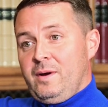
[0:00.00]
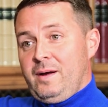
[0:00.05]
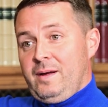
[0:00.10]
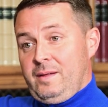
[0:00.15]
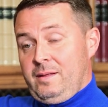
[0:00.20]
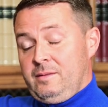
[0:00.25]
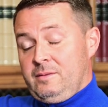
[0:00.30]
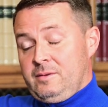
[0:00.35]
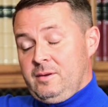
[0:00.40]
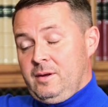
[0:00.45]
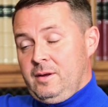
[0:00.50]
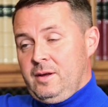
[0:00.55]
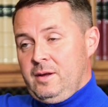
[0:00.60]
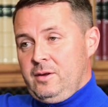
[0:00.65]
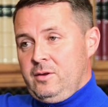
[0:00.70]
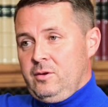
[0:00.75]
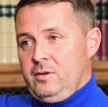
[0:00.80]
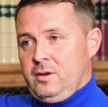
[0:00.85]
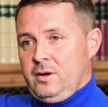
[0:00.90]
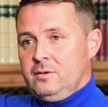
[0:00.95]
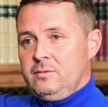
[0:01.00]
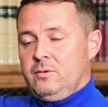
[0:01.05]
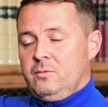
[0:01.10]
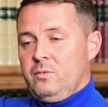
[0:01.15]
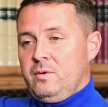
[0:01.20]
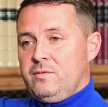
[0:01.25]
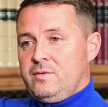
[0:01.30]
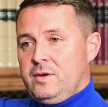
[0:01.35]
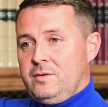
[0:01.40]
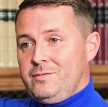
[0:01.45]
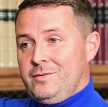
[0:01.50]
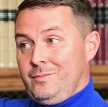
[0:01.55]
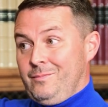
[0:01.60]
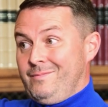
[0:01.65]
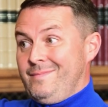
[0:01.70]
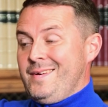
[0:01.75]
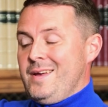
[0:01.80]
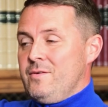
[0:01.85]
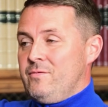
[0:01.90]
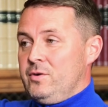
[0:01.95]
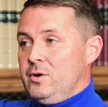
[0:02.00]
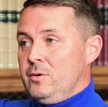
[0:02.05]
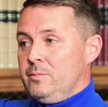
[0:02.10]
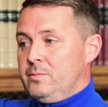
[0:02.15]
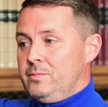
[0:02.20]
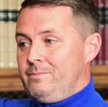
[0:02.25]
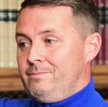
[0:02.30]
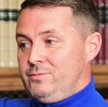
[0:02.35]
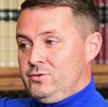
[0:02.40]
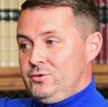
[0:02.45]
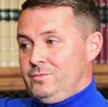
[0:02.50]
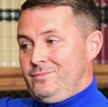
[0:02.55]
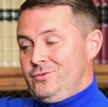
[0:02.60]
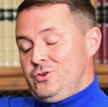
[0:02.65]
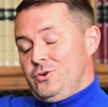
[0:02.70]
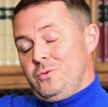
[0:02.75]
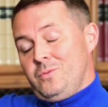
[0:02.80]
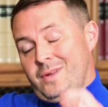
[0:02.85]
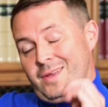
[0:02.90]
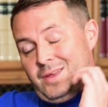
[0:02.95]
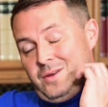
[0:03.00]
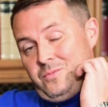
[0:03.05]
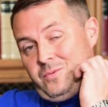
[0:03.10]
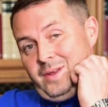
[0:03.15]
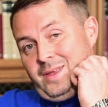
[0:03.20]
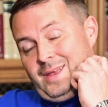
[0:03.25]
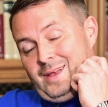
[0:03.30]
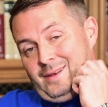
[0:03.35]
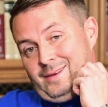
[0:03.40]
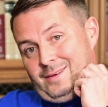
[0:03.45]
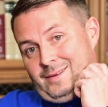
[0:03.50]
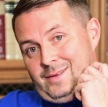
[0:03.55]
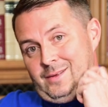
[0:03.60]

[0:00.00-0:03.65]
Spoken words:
And, you know, we've given them every opportunity we